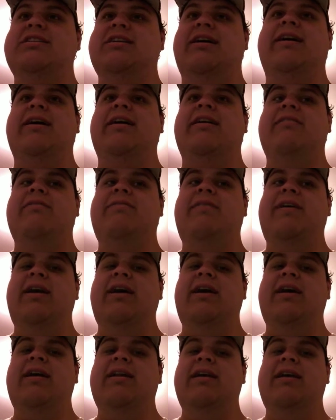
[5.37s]
Chow
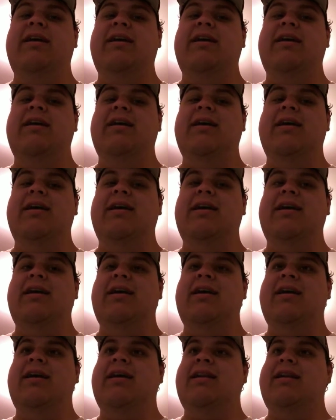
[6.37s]
Yun-fat
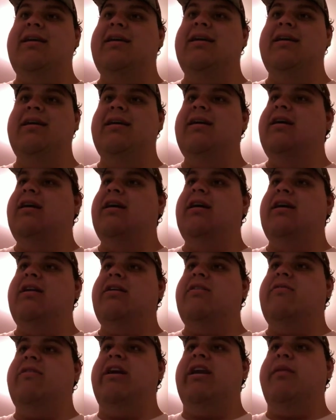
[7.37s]
and
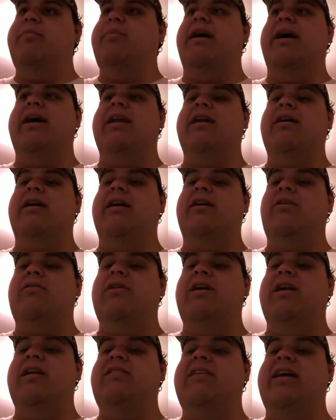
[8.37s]
directed by the
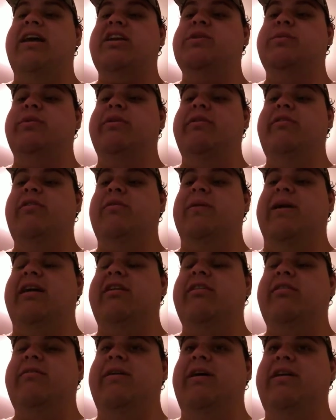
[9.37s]
greatest action movie
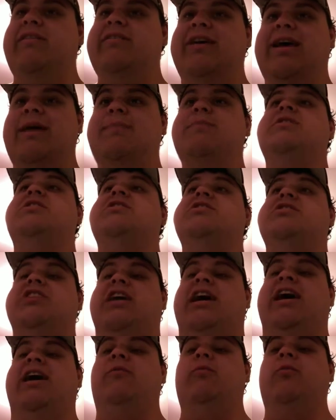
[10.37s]
director of all time,
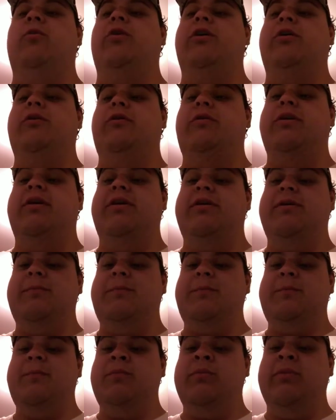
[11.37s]
John Woo.
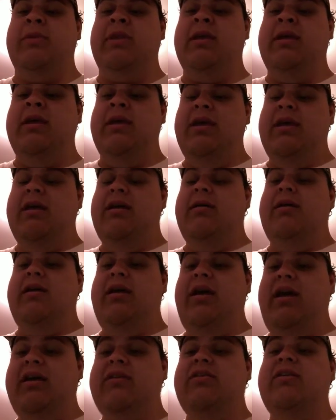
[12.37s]

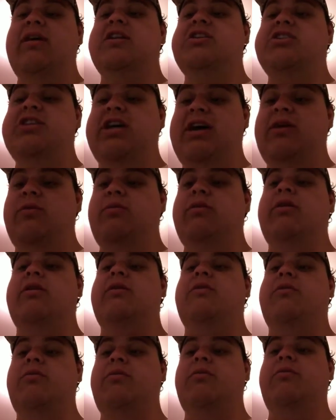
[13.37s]
Yeah, I can say John
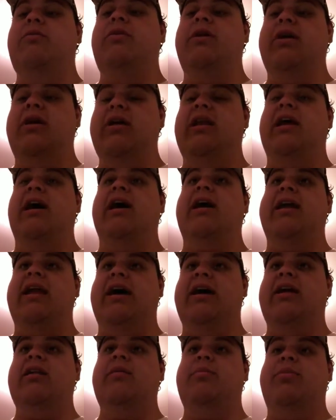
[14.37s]
Woo can knock it
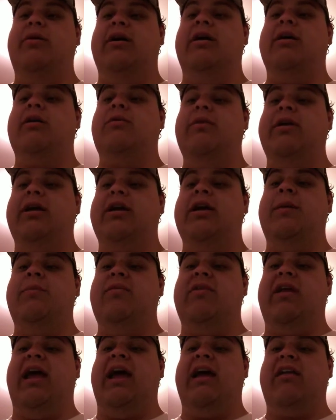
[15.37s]
out of the park when it comes
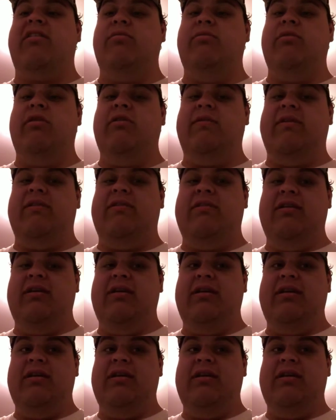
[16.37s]
to action movies.